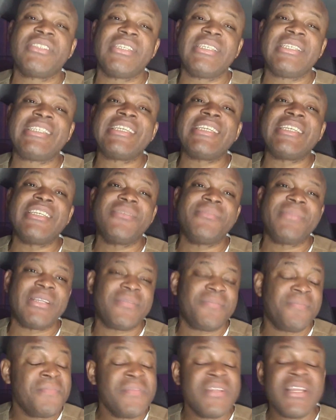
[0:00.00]
You dig? But
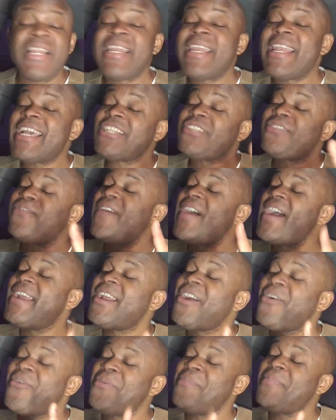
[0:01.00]
let's find
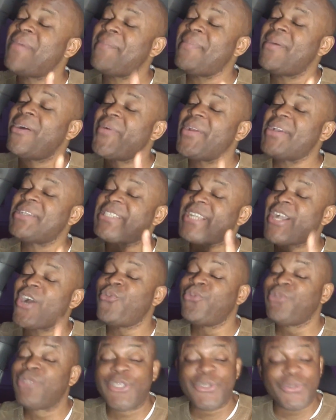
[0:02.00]
out what Baba Rex
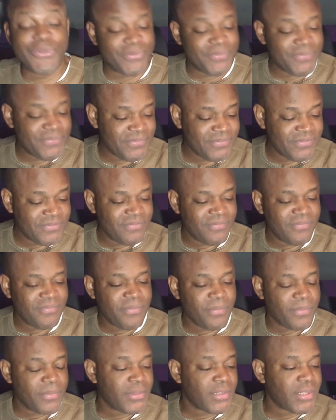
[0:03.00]
gonna do.
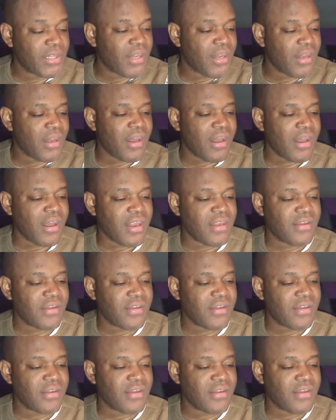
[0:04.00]
Your